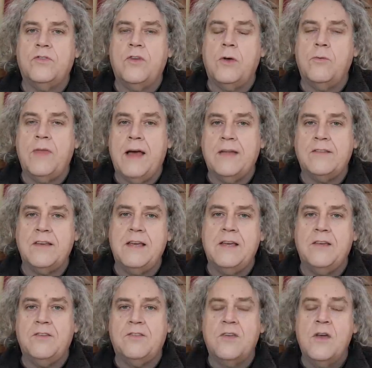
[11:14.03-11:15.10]
So that
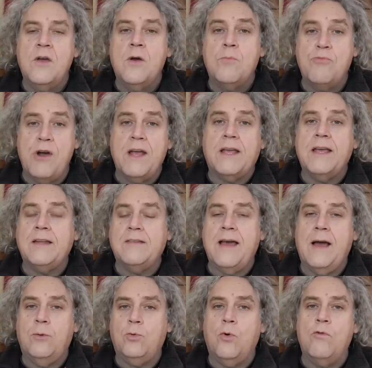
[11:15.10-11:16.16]
is breaking
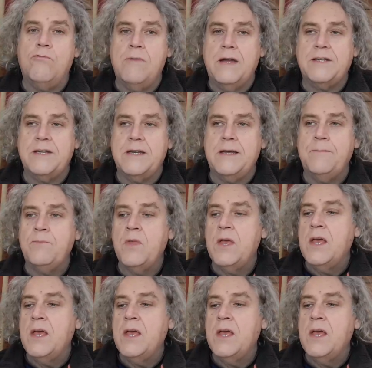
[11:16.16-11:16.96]
down already.